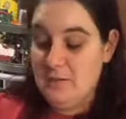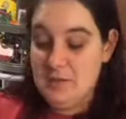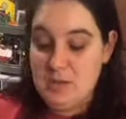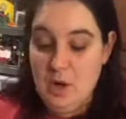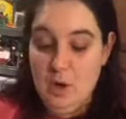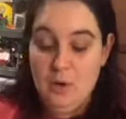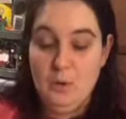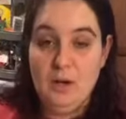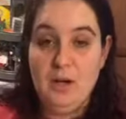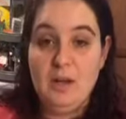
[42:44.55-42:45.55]

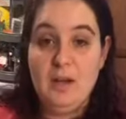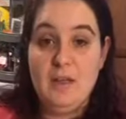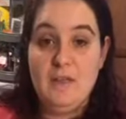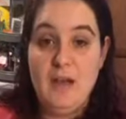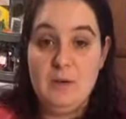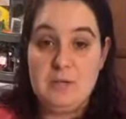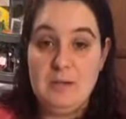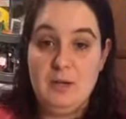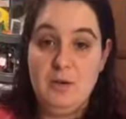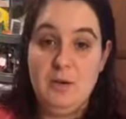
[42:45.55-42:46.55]
So that was
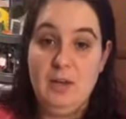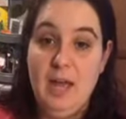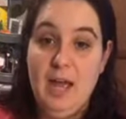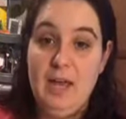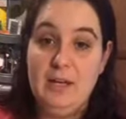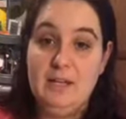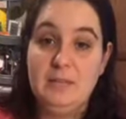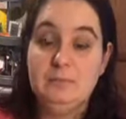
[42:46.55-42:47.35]
my goal, and